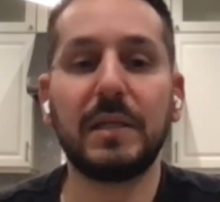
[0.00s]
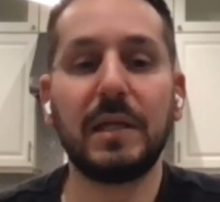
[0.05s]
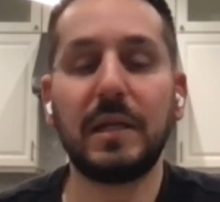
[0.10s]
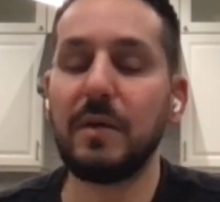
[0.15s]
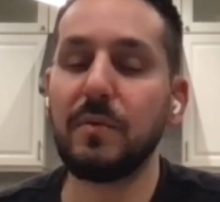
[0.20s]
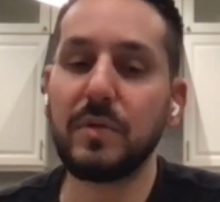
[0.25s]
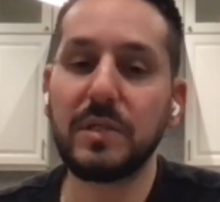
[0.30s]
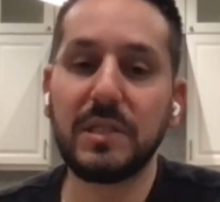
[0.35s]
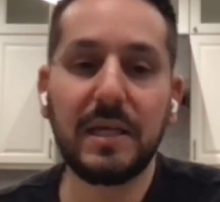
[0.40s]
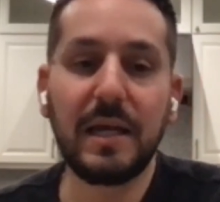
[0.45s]

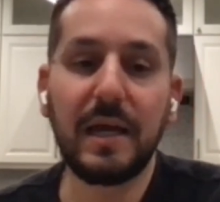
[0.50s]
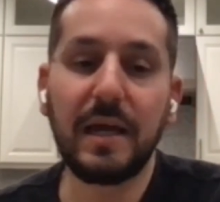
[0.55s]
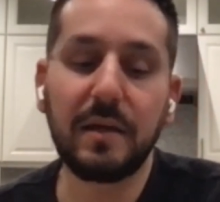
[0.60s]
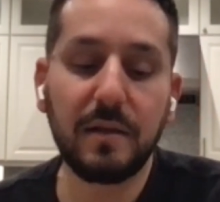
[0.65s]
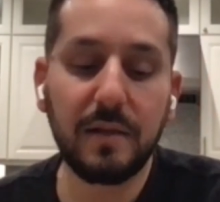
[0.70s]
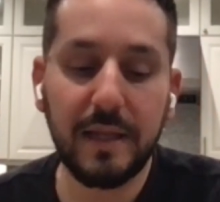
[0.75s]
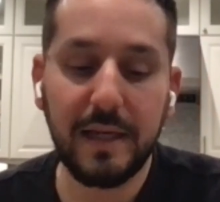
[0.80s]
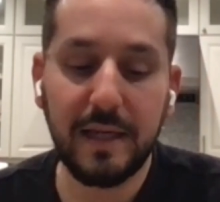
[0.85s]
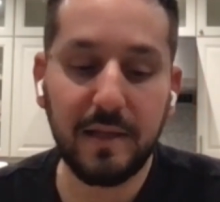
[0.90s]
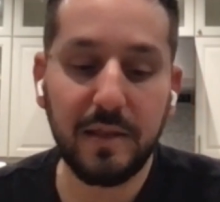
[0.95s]
and it was
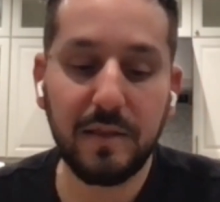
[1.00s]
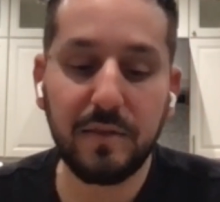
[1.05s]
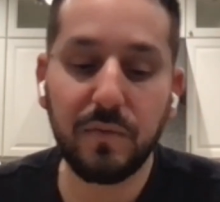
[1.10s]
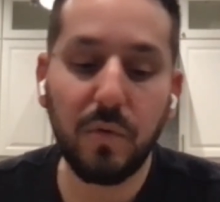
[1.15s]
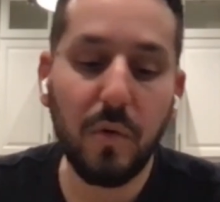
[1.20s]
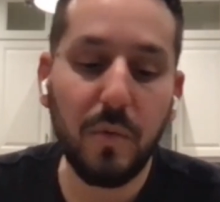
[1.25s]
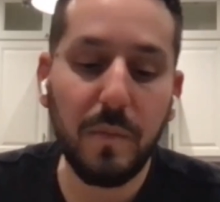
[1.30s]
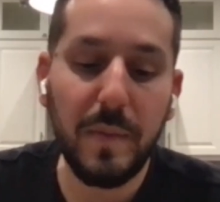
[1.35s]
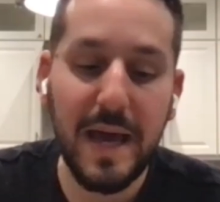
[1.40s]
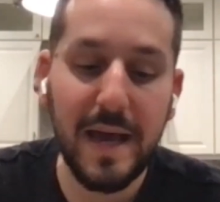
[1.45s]
kind of like a
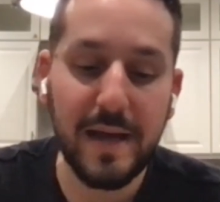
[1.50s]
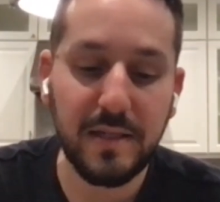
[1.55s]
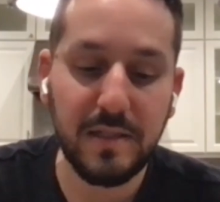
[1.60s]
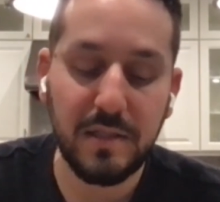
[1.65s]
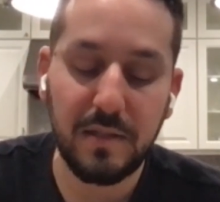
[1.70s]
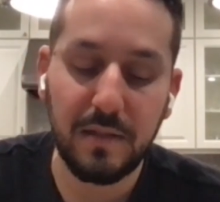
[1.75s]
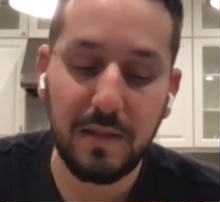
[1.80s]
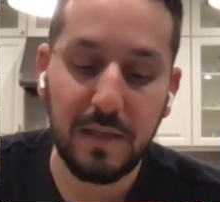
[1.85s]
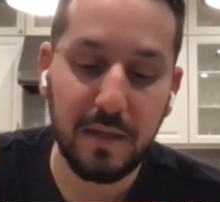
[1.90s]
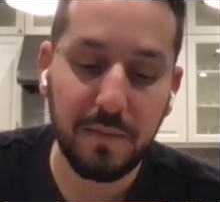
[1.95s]

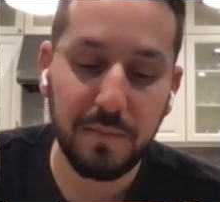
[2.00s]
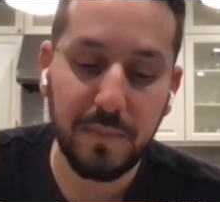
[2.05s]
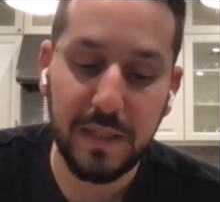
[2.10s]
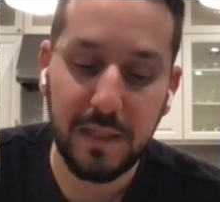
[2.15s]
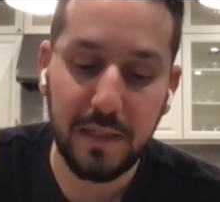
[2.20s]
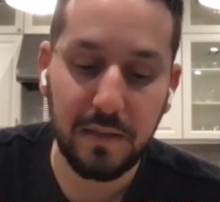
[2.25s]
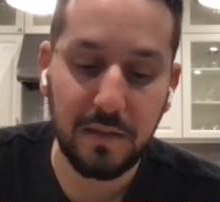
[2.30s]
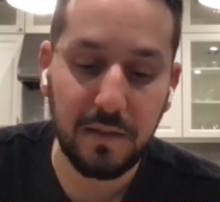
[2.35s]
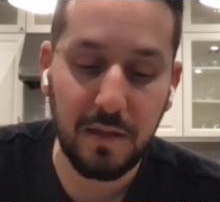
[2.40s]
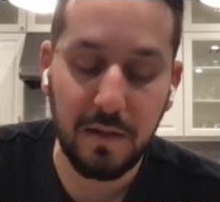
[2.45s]
throwback to like
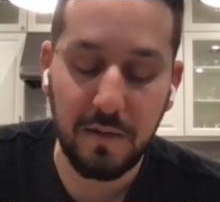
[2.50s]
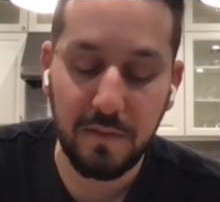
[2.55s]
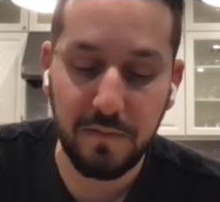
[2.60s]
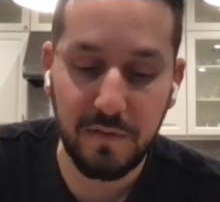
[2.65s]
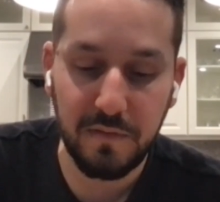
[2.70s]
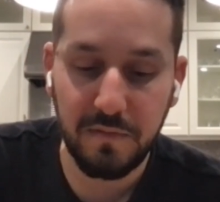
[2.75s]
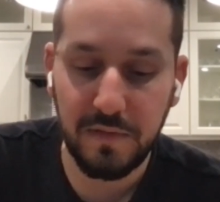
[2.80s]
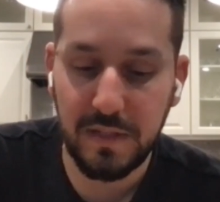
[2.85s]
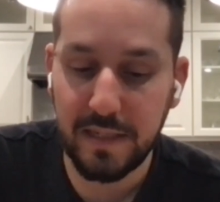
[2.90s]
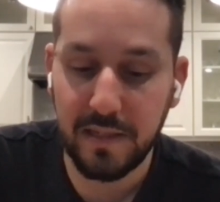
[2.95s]
my
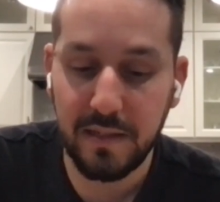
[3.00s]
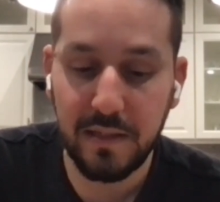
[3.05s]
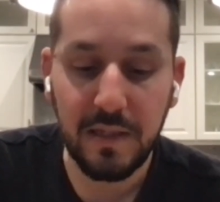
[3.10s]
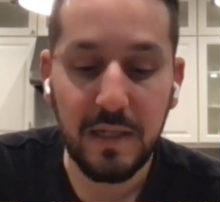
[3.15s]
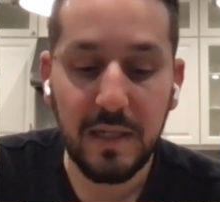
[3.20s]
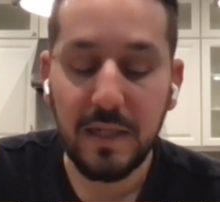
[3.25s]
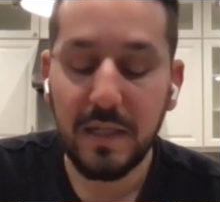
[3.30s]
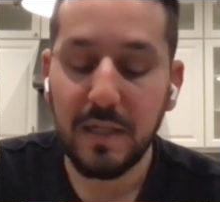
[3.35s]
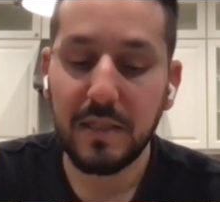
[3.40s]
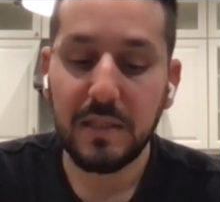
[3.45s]
love of like
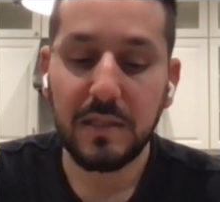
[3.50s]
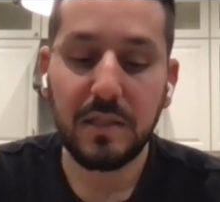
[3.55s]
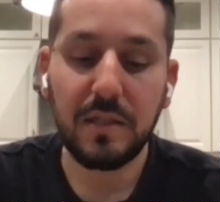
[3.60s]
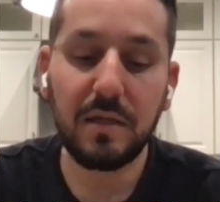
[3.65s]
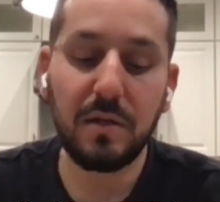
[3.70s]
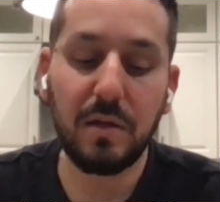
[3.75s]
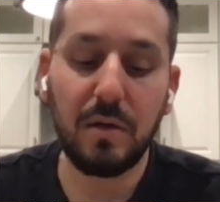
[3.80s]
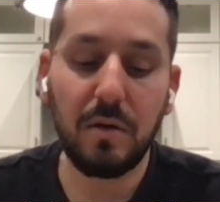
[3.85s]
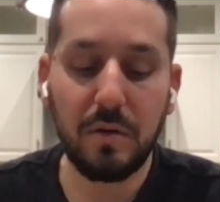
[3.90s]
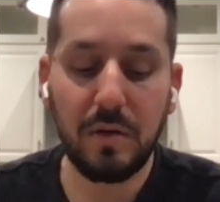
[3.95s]

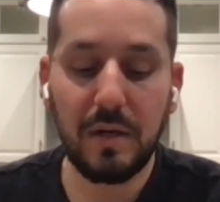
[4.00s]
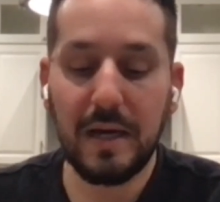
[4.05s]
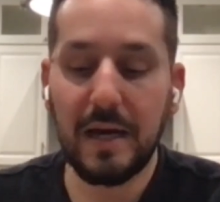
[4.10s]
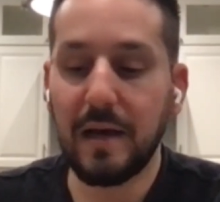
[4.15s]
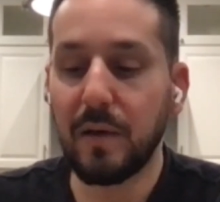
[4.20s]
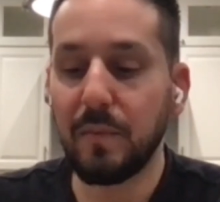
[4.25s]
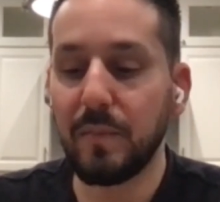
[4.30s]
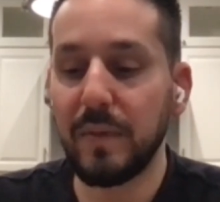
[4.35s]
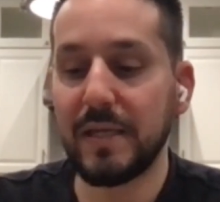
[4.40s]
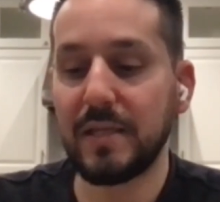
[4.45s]
you know
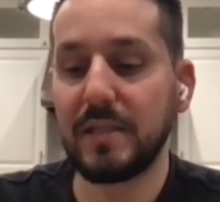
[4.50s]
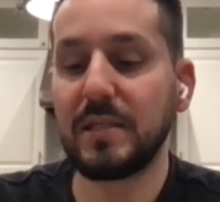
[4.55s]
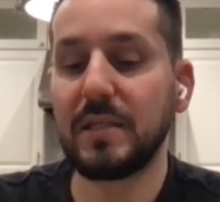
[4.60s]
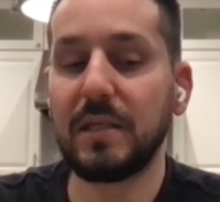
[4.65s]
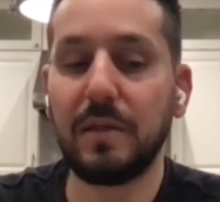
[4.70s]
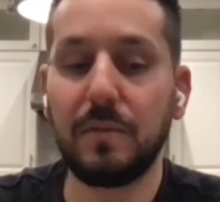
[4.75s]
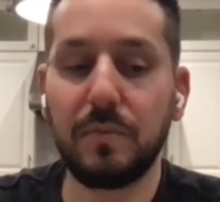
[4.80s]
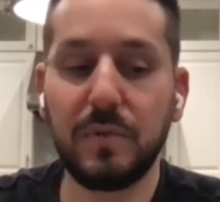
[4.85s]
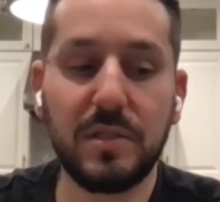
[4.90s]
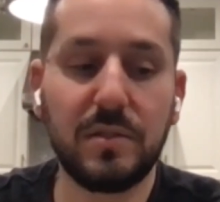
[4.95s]
comics
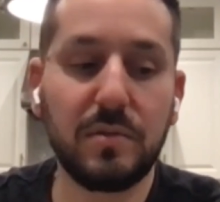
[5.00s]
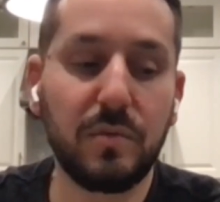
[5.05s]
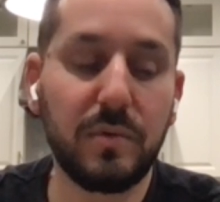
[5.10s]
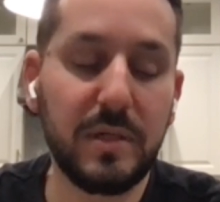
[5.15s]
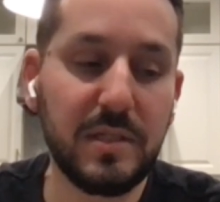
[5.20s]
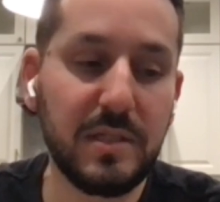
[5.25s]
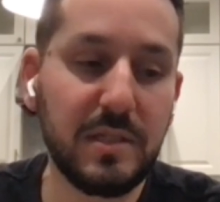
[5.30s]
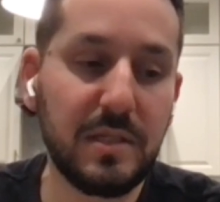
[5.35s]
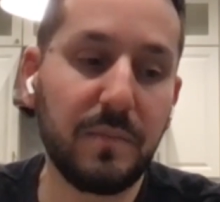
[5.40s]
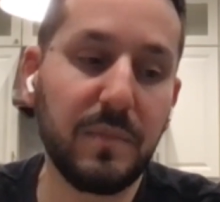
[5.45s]
and it was
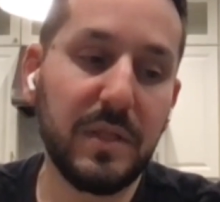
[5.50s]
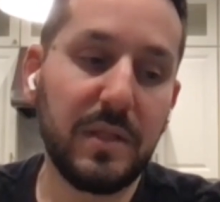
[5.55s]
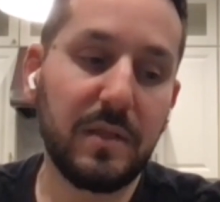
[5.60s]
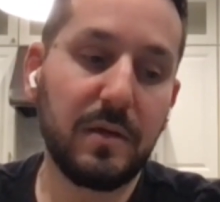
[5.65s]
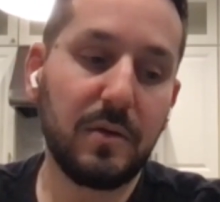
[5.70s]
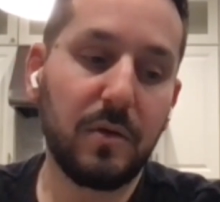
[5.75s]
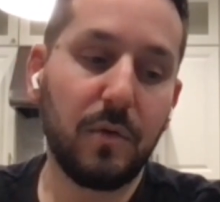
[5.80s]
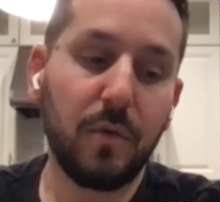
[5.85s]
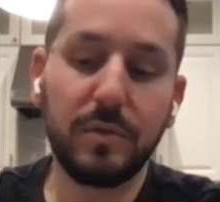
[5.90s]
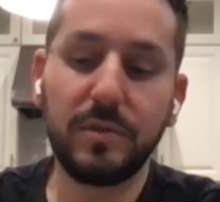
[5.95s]
sort of some of
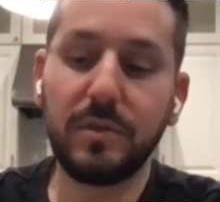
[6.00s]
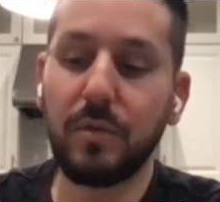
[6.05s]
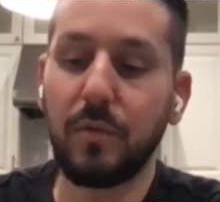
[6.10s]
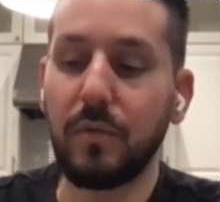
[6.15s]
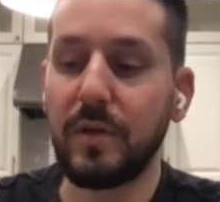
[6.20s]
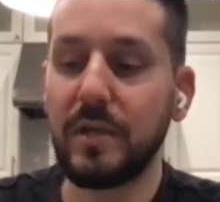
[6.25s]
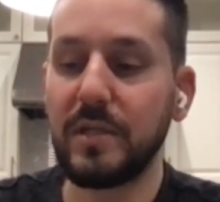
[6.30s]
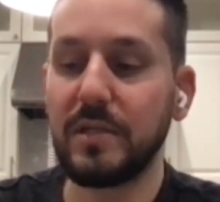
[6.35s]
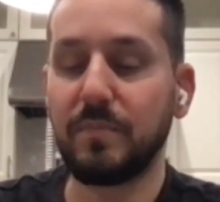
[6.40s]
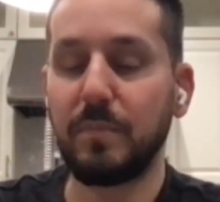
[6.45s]
the old
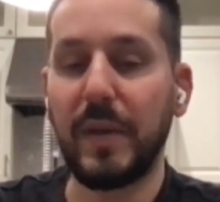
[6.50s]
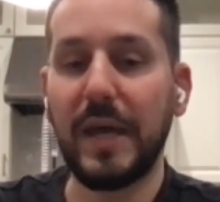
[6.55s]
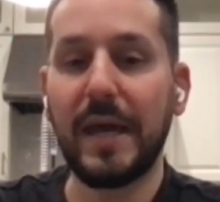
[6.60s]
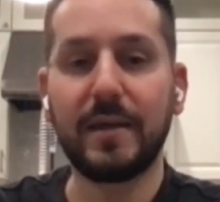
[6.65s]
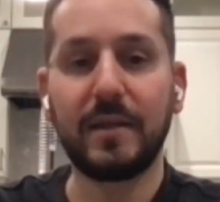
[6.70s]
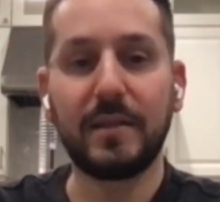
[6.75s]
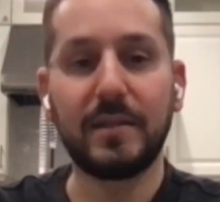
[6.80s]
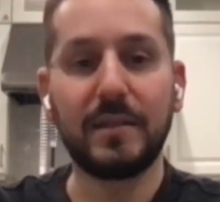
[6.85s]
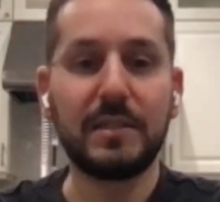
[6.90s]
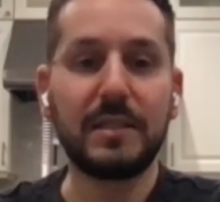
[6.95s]
toys
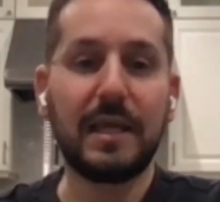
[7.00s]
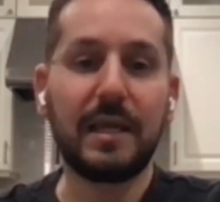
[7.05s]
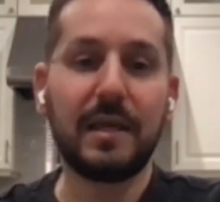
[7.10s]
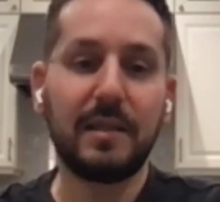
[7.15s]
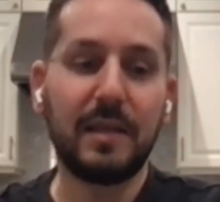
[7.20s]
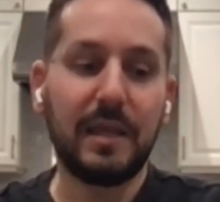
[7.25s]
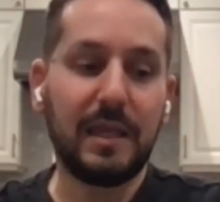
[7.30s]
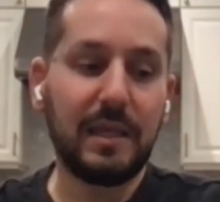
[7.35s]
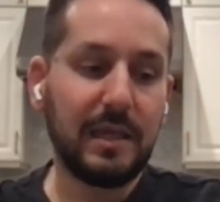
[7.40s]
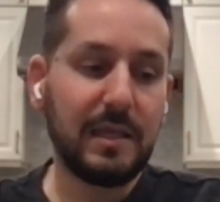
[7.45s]
back in the
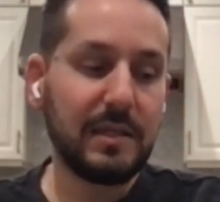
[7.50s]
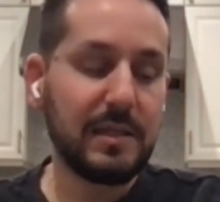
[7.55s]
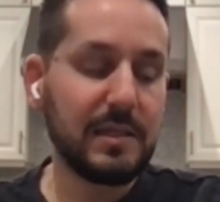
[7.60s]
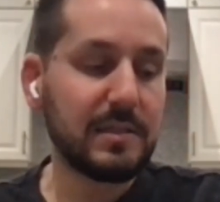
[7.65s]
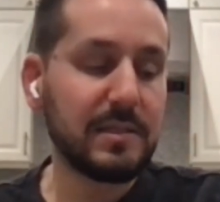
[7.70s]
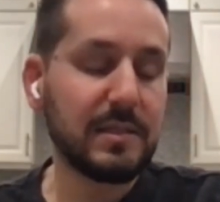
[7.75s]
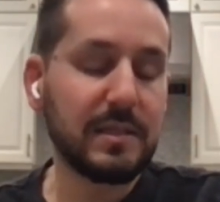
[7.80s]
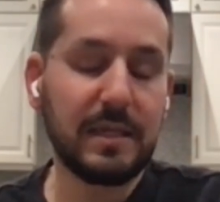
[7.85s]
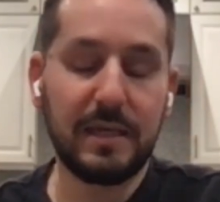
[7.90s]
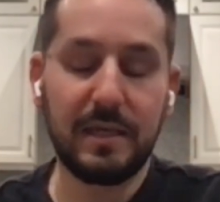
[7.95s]
day the
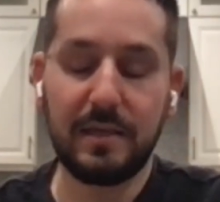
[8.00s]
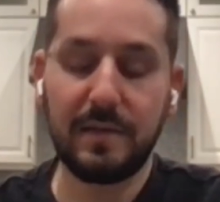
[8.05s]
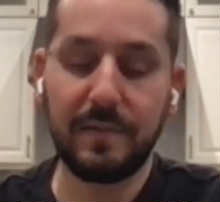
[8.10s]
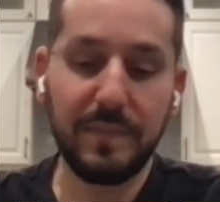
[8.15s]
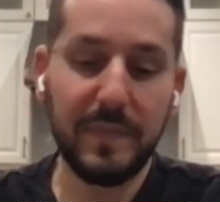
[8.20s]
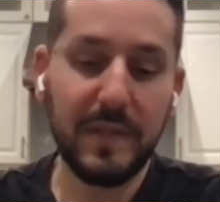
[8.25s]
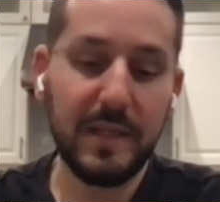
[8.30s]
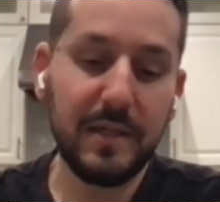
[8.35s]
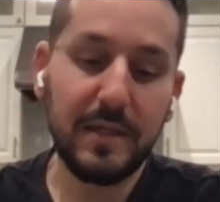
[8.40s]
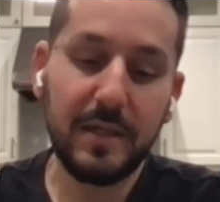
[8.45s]
80s
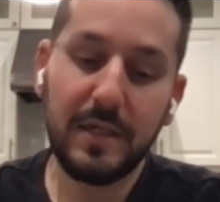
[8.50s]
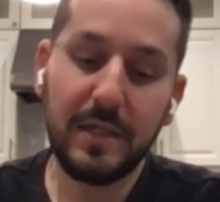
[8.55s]
like